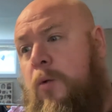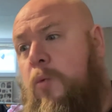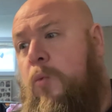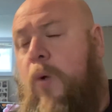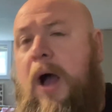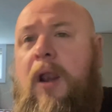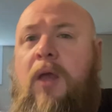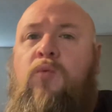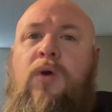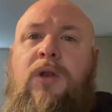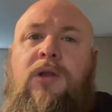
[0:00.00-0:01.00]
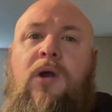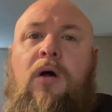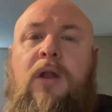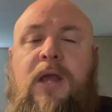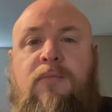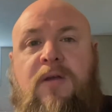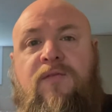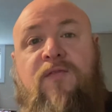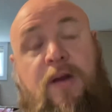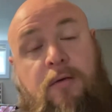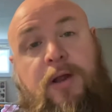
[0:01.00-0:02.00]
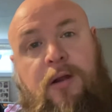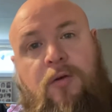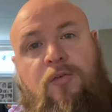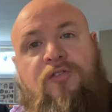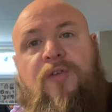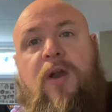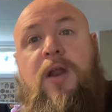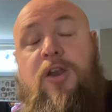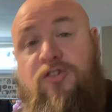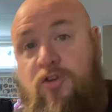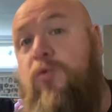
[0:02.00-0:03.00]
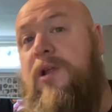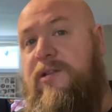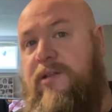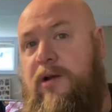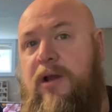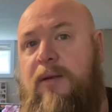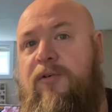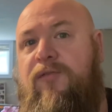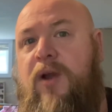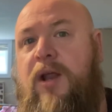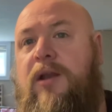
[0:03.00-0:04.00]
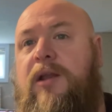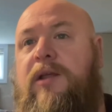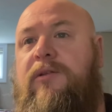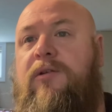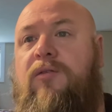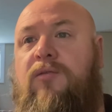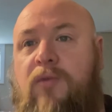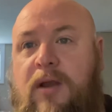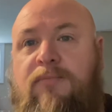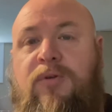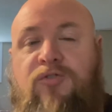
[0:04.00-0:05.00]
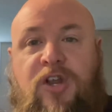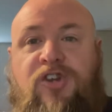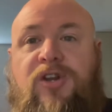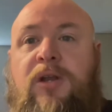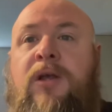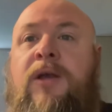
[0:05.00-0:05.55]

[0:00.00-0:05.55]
while I wouldn't call him a very close friend, I do consider him a friend, and he's a great musician.